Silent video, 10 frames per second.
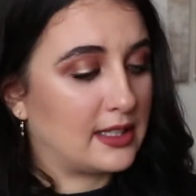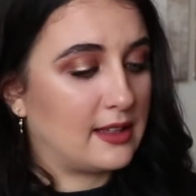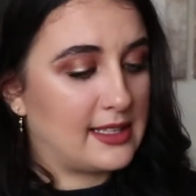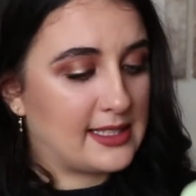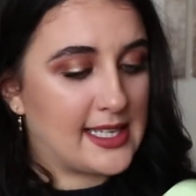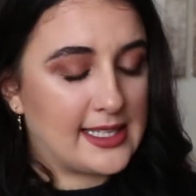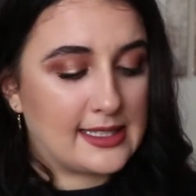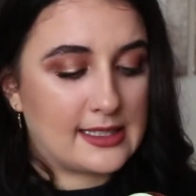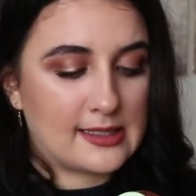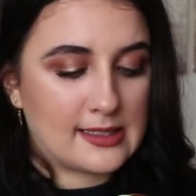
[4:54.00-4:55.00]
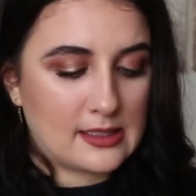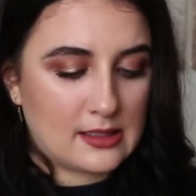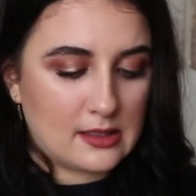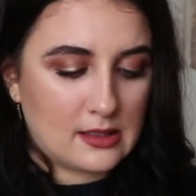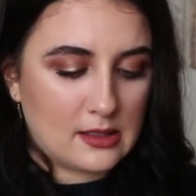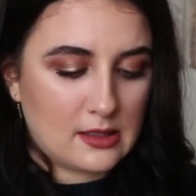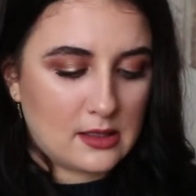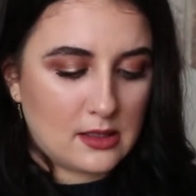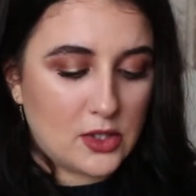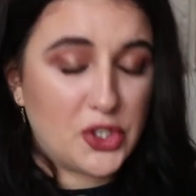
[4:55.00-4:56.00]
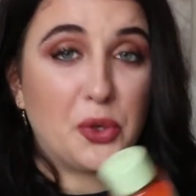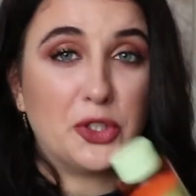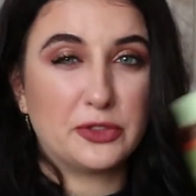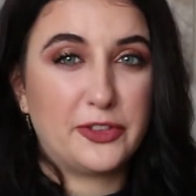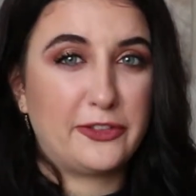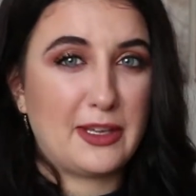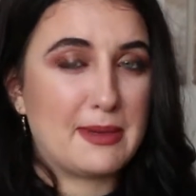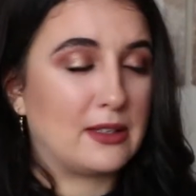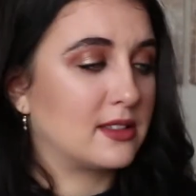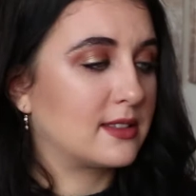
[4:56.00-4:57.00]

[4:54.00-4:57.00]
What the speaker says: This is 250 mils.